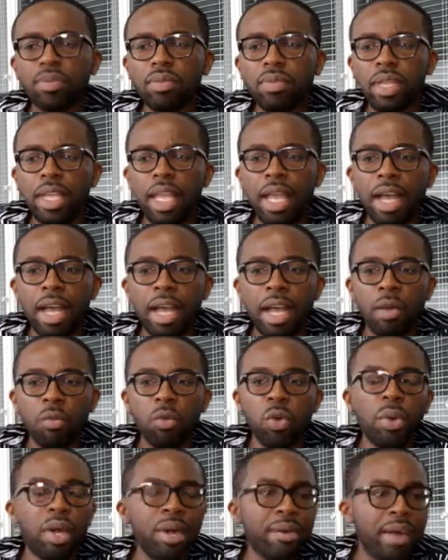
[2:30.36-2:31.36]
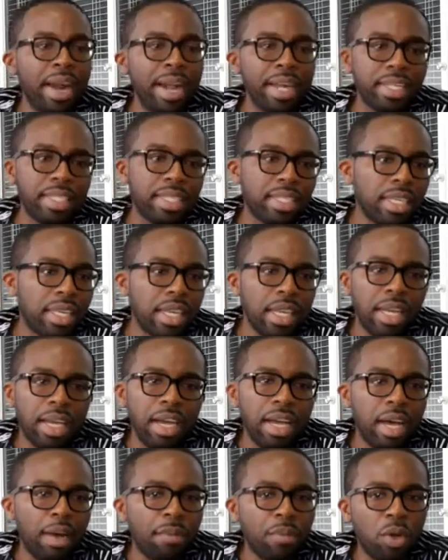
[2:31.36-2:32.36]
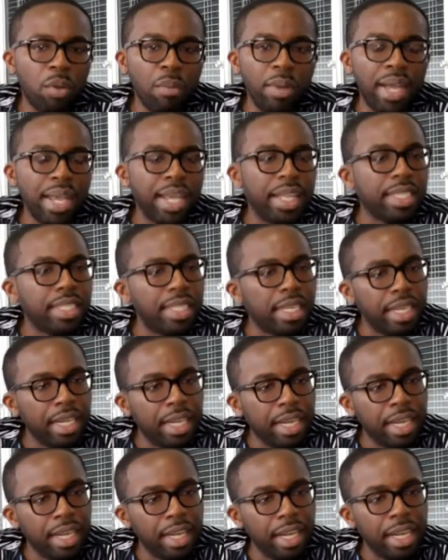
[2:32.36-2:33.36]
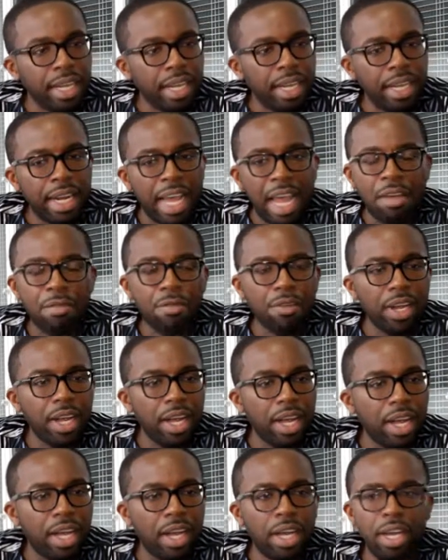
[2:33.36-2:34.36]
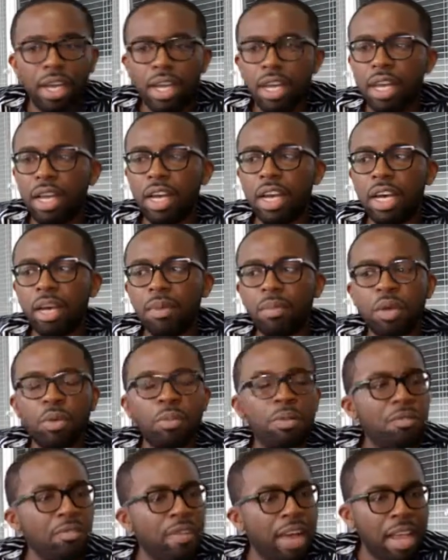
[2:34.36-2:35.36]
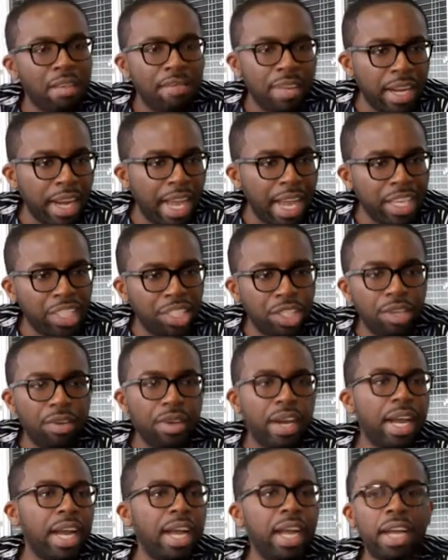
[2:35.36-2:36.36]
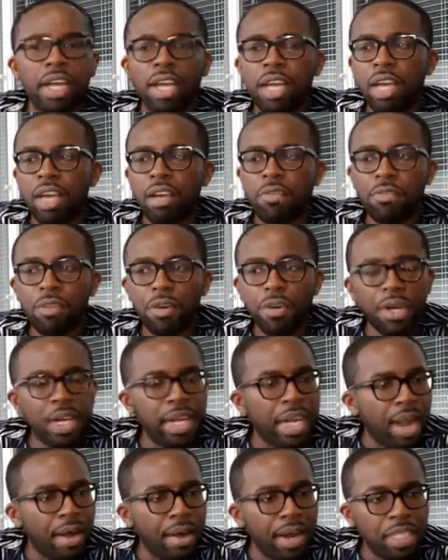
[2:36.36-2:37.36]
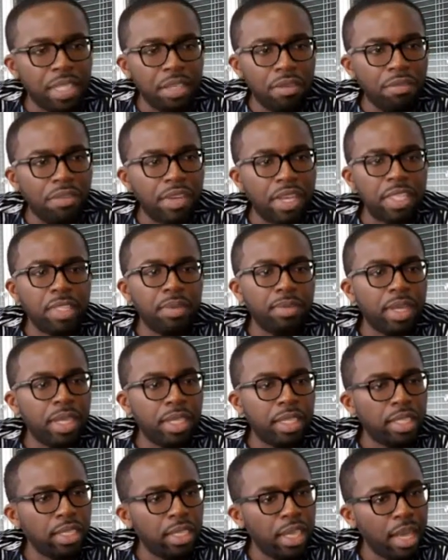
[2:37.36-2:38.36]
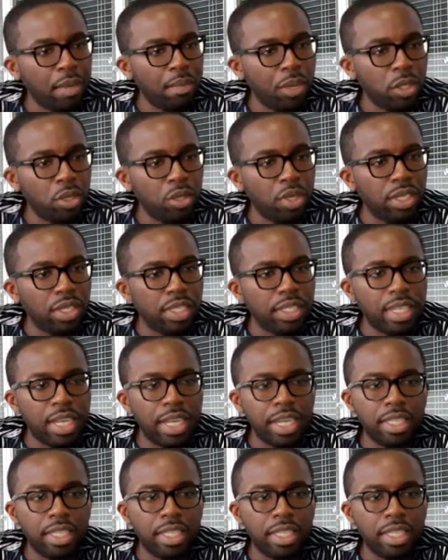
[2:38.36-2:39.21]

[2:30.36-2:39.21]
we were ranked number 18 in Africa, number 5 in Nigeria. Foreign direct investments came into the state.